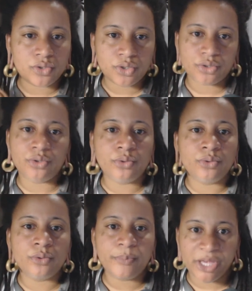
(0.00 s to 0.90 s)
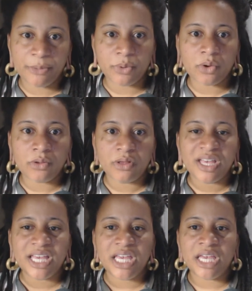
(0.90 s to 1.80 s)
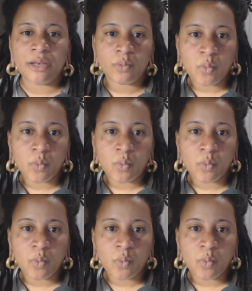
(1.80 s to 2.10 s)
two people in